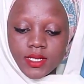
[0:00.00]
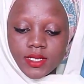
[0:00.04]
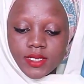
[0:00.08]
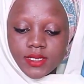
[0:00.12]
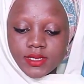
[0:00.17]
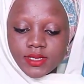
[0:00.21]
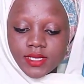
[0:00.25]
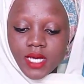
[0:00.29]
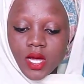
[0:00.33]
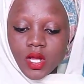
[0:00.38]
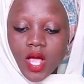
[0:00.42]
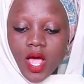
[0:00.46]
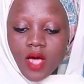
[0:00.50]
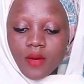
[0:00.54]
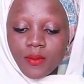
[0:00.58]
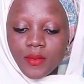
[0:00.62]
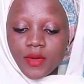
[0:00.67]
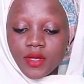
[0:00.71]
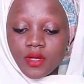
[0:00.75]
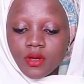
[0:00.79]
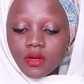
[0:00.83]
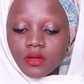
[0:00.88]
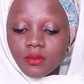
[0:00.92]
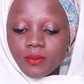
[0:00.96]
Southern and
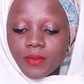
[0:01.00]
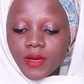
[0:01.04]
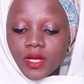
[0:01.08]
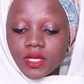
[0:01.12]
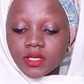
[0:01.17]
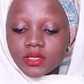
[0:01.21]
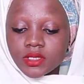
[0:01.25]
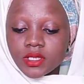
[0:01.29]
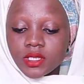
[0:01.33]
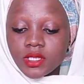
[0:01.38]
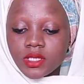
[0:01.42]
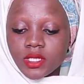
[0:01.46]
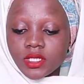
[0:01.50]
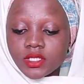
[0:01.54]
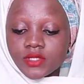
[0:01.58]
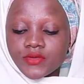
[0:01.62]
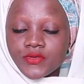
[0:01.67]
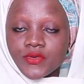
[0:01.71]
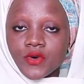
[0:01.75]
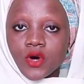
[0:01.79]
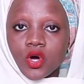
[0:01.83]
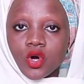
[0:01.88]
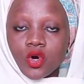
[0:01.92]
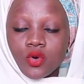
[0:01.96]
Middle Belt Leaders
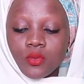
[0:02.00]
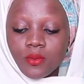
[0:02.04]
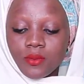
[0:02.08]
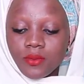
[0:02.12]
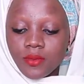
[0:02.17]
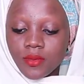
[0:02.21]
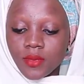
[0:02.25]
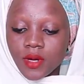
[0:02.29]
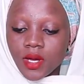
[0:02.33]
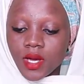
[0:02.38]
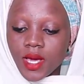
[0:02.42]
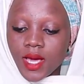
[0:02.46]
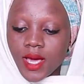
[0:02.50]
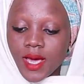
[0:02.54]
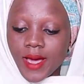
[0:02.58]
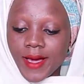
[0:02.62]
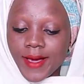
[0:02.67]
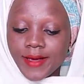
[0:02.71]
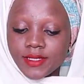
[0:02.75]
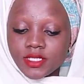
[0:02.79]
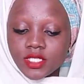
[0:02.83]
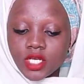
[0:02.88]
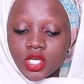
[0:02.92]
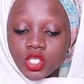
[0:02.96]
Forum
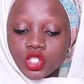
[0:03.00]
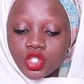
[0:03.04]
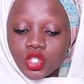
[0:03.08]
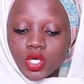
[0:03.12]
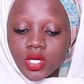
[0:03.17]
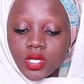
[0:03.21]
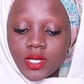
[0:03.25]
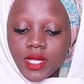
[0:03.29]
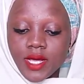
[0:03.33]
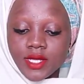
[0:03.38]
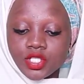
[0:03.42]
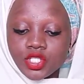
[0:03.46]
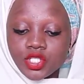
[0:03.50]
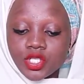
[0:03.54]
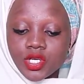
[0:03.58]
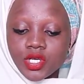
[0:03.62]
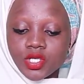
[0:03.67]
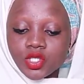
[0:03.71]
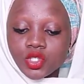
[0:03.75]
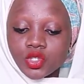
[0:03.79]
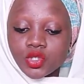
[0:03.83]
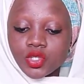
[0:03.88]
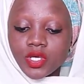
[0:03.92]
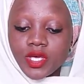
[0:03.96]
has enjoined
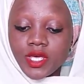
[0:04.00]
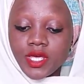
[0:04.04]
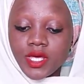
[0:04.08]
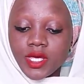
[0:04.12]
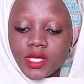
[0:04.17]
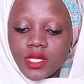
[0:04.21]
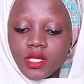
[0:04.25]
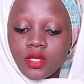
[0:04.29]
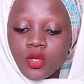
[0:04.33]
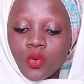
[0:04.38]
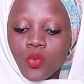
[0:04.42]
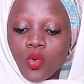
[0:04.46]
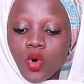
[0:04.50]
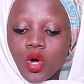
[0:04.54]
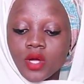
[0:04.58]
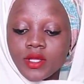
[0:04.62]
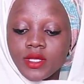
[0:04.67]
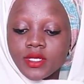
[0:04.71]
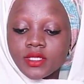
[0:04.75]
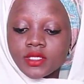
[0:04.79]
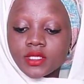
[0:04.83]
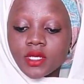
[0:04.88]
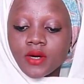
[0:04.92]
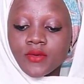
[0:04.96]
Nigerians to heed the
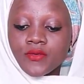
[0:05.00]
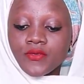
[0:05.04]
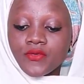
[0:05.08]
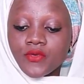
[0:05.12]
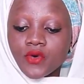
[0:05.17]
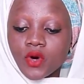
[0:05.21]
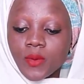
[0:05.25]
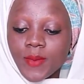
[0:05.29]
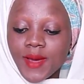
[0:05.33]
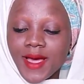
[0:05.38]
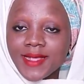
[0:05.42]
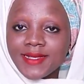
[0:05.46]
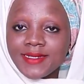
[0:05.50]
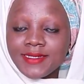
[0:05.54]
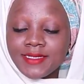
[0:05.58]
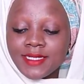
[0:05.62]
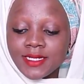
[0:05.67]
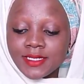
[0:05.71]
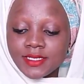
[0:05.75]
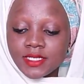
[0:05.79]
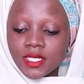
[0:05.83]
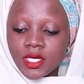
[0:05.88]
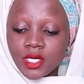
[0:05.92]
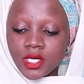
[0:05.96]
warnings of former
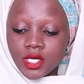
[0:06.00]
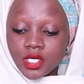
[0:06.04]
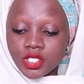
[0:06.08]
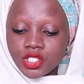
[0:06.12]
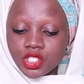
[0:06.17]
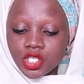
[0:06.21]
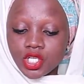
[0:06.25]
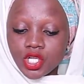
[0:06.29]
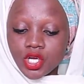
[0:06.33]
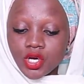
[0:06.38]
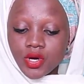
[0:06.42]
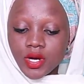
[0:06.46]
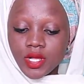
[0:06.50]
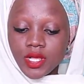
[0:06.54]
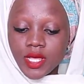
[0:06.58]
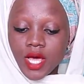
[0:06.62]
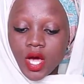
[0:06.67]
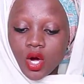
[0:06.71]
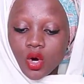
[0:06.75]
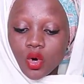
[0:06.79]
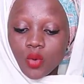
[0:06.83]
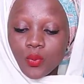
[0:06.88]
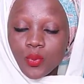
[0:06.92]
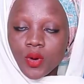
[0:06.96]
leaders General
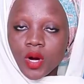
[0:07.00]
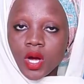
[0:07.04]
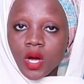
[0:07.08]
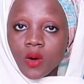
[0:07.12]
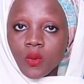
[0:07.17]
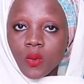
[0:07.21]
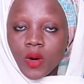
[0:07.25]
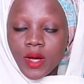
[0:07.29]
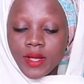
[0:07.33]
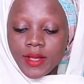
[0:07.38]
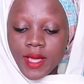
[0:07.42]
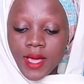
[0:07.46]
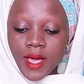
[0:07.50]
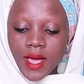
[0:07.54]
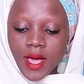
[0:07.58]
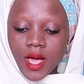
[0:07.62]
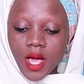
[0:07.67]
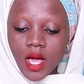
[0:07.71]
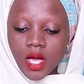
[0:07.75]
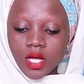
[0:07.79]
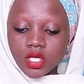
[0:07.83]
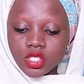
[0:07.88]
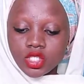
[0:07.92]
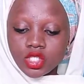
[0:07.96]
Yakubu Gowon
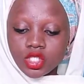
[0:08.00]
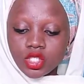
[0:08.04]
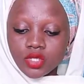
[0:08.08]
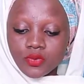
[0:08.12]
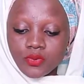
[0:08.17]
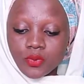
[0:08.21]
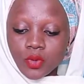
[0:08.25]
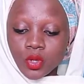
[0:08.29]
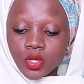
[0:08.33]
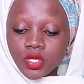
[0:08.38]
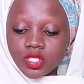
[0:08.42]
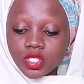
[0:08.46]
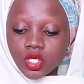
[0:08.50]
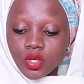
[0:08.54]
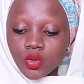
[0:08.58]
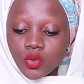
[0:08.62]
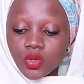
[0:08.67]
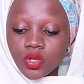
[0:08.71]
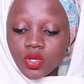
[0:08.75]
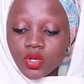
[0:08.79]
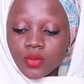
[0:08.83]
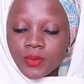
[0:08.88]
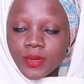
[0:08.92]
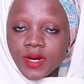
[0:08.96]
and Chief
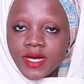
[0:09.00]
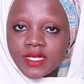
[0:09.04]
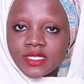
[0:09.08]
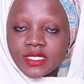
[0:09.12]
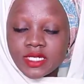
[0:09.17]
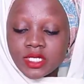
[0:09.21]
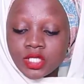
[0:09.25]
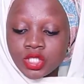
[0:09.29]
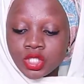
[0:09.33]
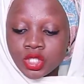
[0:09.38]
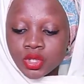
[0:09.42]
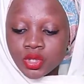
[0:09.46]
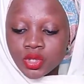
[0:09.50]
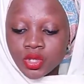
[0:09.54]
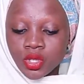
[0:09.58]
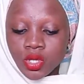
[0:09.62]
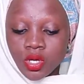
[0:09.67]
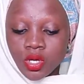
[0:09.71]
Olusegun Obasanjo